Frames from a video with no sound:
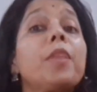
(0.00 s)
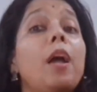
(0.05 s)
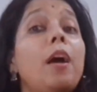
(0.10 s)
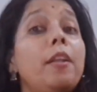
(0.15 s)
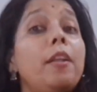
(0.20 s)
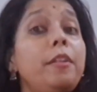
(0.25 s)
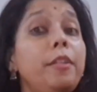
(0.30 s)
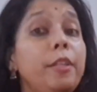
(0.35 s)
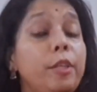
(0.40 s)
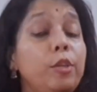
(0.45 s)

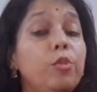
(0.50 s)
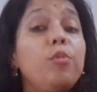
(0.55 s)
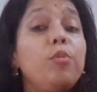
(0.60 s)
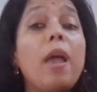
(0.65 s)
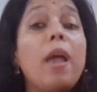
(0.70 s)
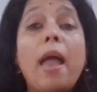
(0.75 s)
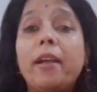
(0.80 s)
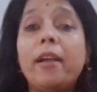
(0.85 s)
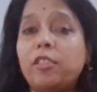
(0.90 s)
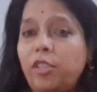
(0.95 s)
a new
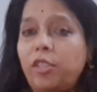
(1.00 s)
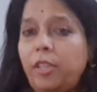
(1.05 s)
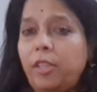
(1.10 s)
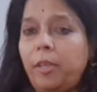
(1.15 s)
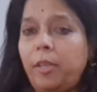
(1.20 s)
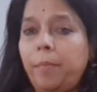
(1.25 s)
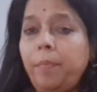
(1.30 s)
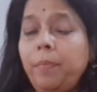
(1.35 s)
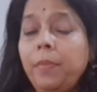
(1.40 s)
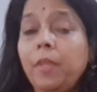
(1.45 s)

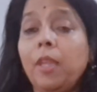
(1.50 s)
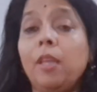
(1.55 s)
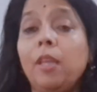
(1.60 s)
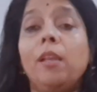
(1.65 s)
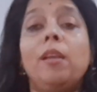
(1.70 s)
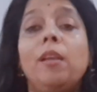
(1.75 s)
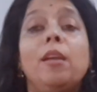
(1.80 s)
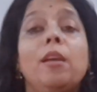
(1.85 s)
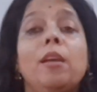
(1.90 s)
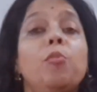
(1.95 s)
acronym
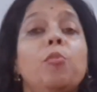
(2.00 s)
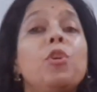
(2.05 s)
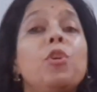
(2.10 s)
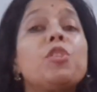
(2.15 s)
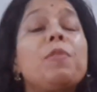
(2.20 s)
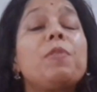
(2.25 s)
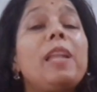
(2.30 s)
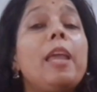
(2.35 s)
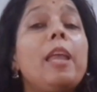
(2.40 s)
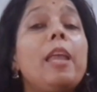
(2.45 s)
which
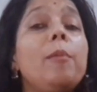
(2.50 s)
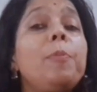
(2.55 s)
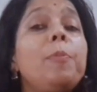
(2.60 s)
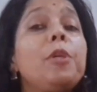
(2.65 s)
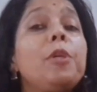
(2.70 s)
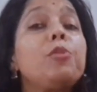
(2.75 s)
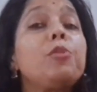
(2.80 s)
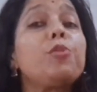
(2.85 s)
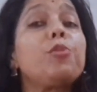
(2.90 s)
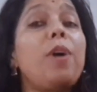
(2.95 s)
will help
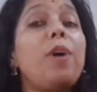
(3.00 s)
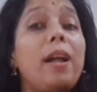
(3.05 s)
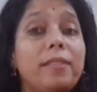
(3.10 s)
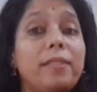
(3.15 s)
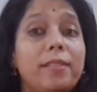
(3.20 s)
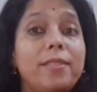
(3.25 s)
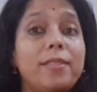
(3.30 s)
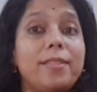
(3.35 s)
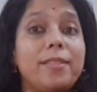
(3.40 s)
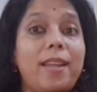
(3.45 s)
you to
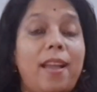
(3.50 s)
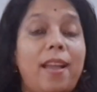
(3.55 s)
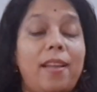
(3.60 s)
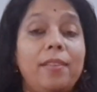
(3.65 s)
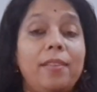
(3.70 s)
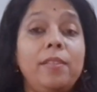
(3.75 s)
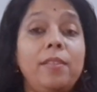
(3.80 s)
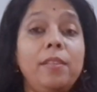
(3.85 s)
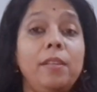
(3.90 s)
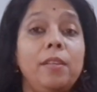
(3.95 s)

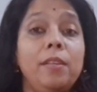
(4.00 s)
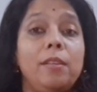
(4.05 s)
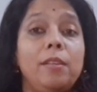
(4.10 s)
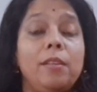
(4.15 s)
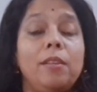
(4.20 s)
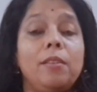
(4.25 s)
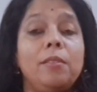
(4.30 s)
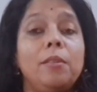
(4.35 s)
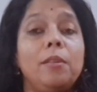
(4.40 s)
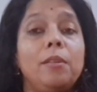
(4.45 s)
understand
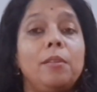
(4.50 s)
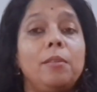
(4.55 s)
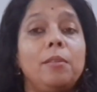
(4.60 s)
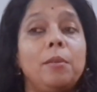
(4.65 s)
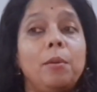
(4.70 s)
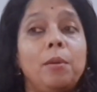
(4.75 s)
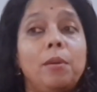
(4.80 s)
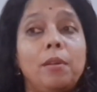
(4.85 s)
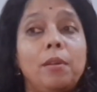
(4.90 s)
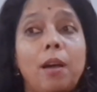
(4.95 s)

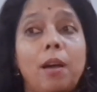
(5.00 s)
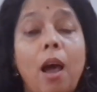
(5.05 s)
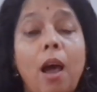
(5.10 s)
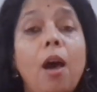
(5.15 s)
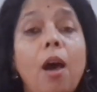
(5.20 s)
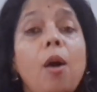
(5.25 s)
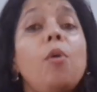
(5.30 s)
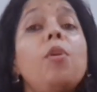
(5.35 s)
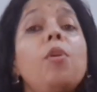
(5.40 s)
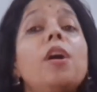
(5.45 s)

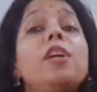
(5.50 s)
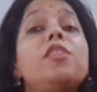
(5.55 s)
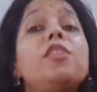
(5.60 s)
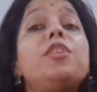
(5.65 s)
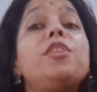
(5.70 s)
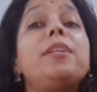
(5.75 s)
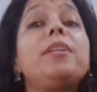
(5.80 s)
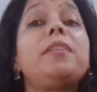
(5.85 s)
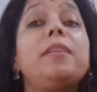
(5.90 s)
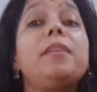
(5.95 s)
how a
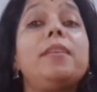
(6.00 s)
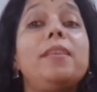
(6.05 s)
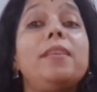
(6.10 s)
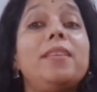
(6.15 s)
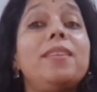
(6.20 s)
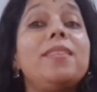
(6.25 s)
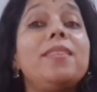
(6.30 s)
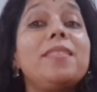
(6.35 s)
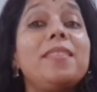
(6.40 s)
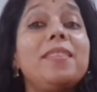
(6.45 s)
GD
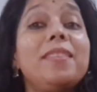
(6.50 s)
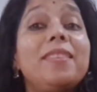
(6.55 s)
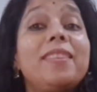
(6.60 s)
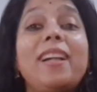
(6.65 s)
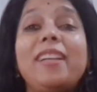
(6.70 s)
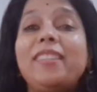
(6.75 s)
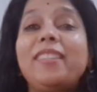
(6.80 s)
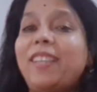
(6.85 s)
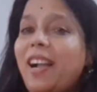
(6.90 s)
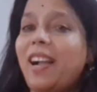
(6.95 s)
is
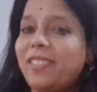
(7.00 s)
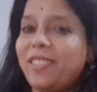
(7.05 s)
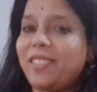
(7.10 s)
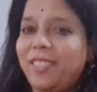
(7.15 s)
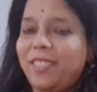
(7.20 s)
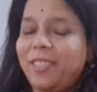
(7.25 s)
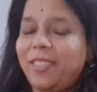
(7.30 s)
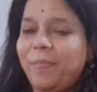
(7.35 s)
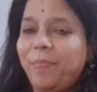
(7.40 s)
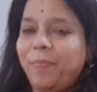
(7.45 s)

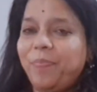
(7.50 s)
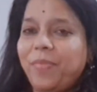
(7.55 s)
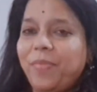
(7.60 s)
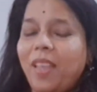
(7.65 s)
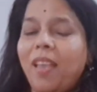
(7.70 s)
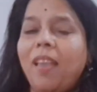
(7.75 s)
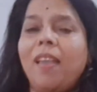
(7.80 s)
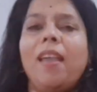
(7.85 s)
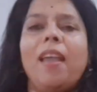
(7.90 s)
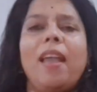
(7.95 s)
conducted.
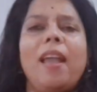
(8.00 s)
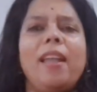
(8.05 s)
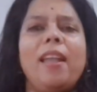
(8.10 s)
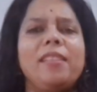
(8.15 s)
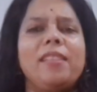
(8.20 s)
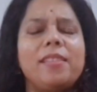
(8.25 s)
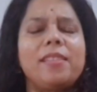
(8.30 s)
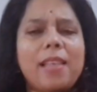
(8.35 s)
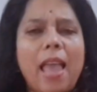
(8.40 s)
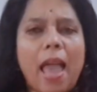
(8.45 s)

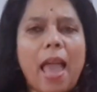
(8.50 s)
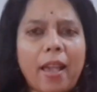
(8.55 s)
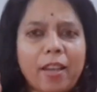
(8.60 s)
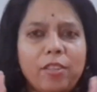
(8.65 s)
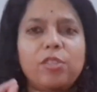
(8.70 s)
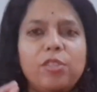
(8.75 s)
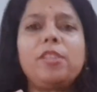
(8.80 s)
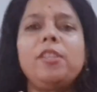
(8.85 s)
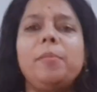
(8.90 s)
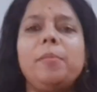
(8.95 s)
And this
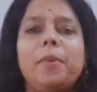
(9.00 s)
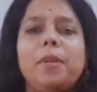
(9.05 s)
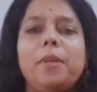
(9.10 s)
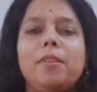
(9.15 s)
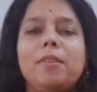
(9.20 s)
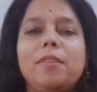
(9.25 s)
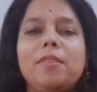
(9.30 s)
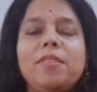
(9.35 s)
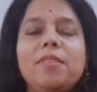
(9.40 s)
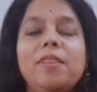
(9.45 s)

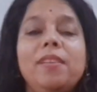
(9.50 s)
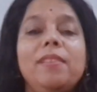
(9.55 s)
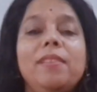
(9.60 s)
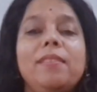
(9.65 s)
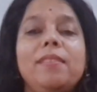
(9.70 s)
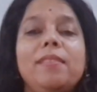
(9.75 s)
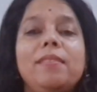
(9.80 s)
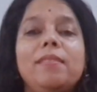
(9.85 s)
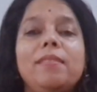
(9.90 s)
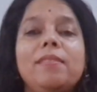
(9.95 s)
acronym is
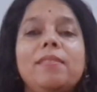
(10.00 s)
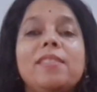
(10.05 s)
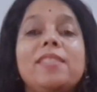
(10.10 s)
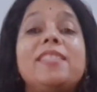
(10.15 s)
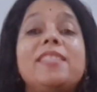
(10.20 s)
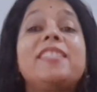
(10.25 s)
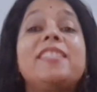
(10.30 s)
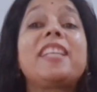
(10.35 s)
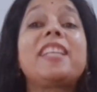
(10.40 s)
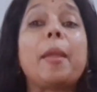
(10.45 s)

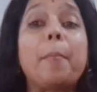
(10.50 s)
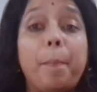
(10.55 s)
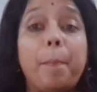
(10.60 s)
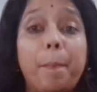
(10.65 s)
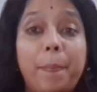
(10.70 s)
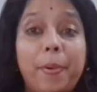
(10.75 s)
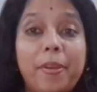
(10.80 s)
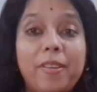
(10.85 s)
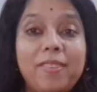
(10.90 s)
STEP.